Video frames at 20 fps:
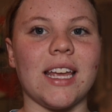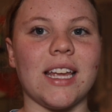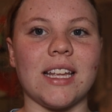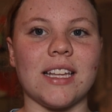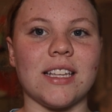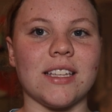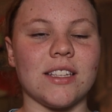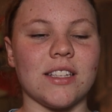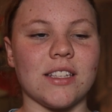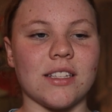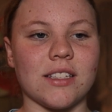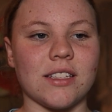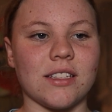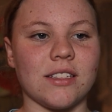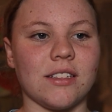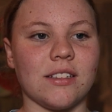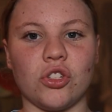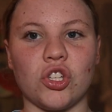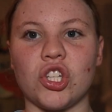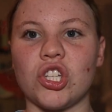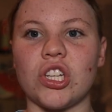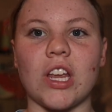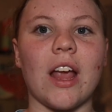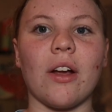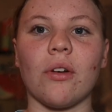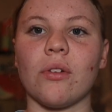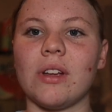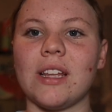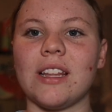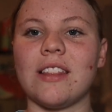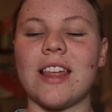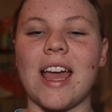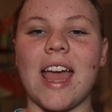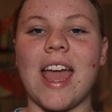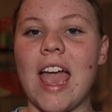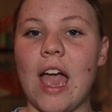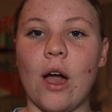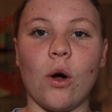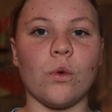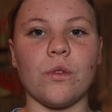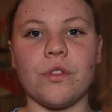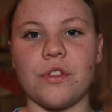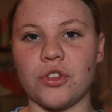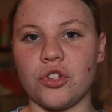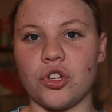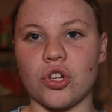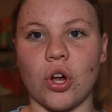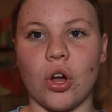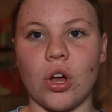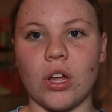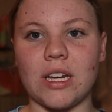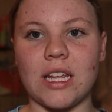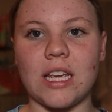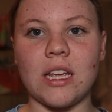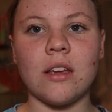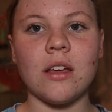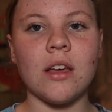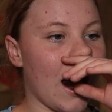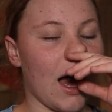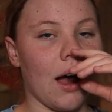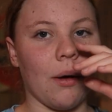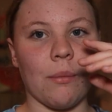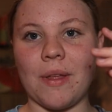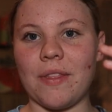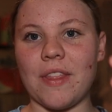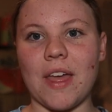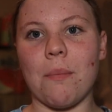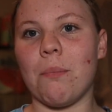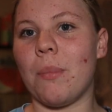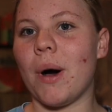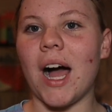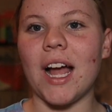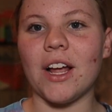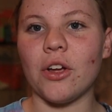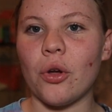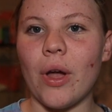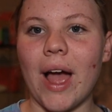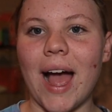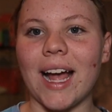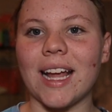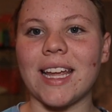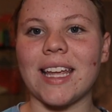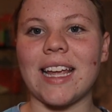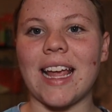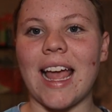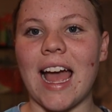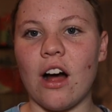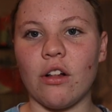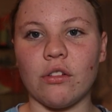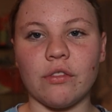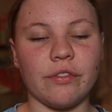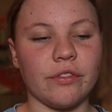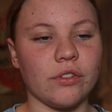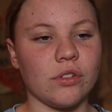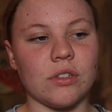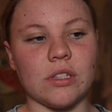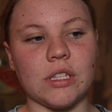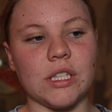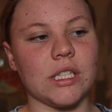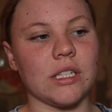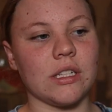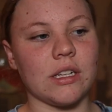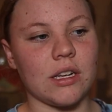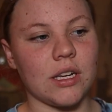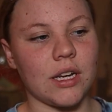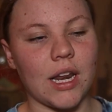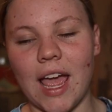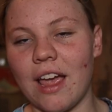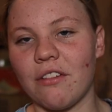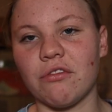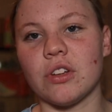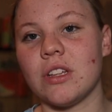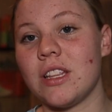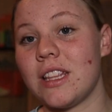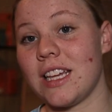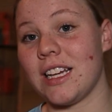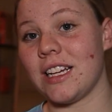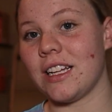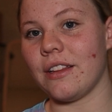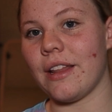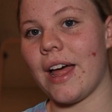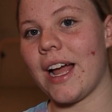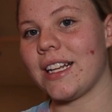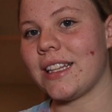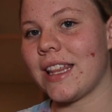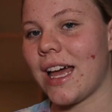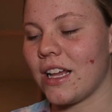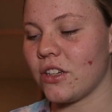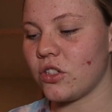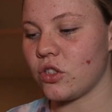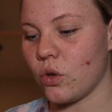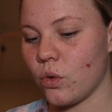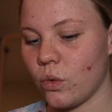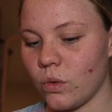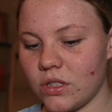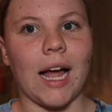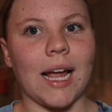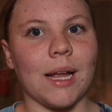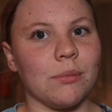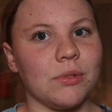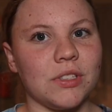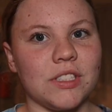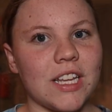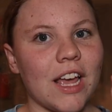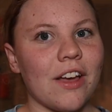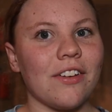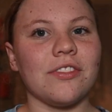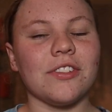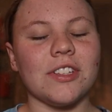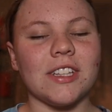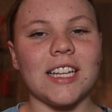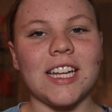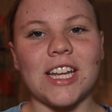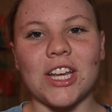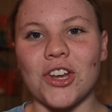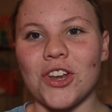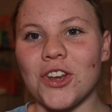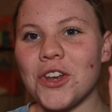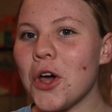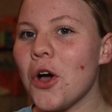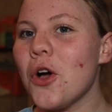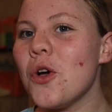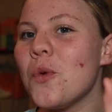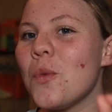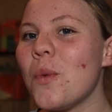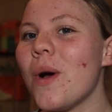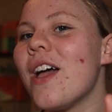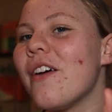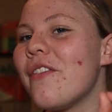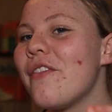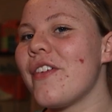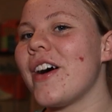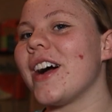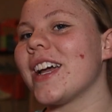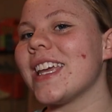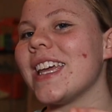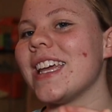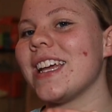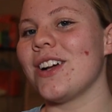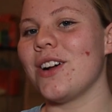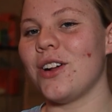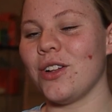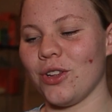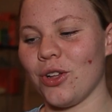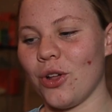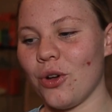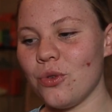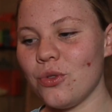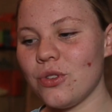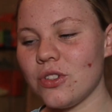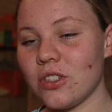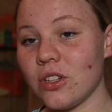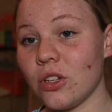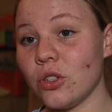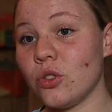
is sharing their health journey and their biohacking alphas and everything like that. So I am definitely nowhere fucking close